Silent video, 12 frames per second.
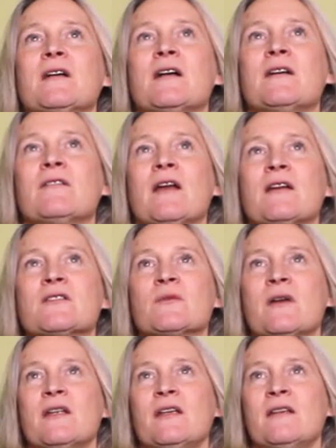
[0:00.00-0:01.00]
uh, around
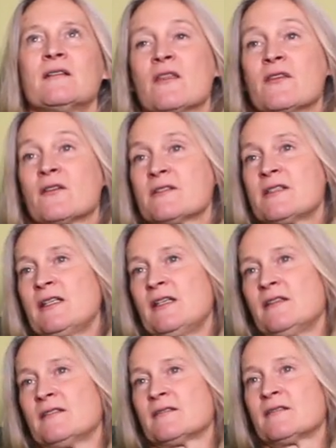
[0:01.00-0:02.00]

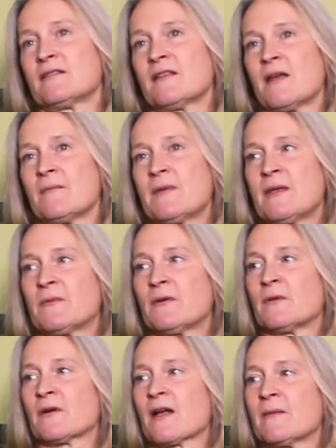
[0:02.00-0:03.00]
2013 that people
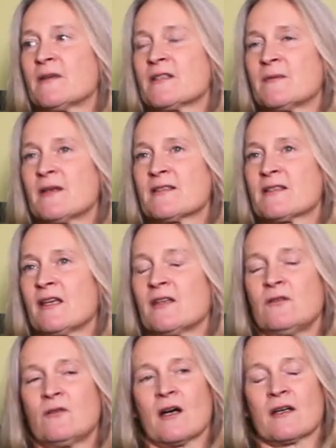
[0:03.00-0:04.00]
were coming to me and
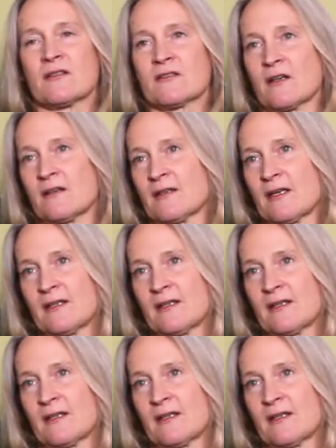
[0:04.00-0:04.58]
saying, You got to start that